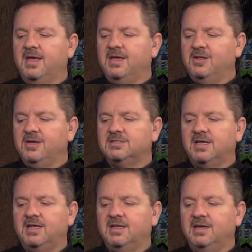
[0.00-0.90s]
You know, he
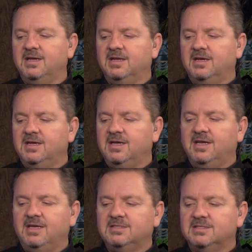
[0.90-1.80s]
said that
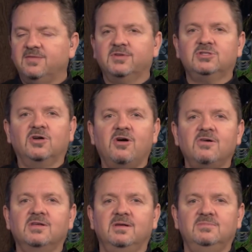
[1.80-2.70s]
he says if a
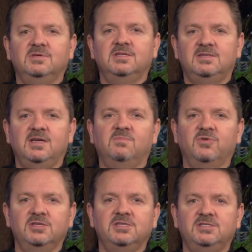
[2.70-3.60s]
dog comes into town
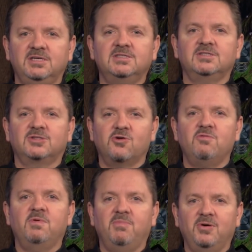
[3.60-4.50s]
preaching Jesus, throw
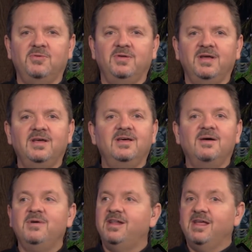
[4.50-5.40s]
him a bone. Hmm.
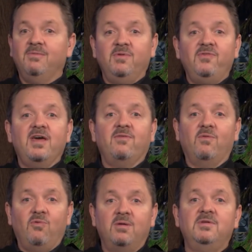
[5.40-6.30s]
I mean, if you have a
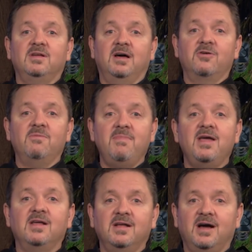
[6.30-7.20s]
woman of God or a
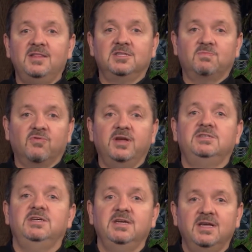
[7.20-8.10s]
man of God that's
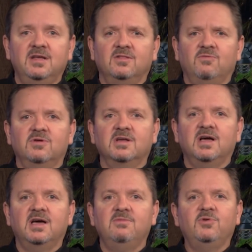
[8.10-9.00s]
preaching the Word of
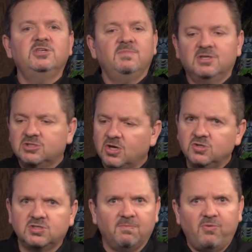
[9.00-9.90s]
God, we should be
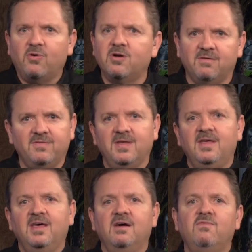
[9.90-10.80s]
so supportive
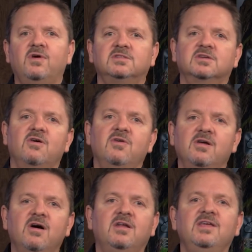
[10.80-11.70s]
of what's
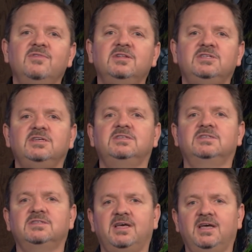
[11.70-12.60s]
going on. Even
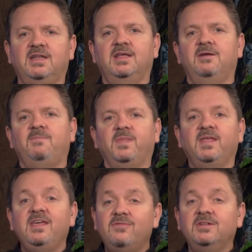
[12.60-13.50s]
Jesus said.
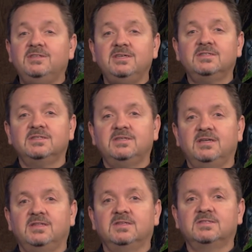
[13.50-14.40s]
Even Jesus
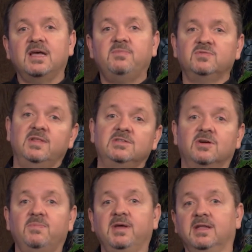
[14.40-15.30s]
said to the disciples when they
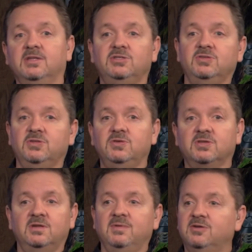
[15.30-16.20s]
started picking and choosing who's
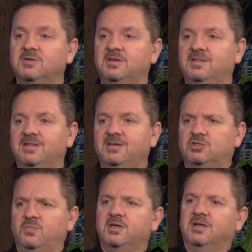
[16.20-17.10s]
going to who's going to
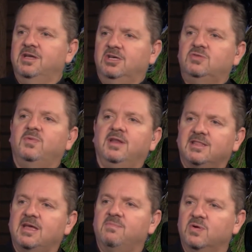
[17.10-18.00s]
should we should we
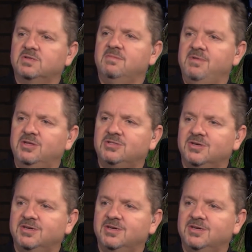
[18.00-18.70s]
let that person minister?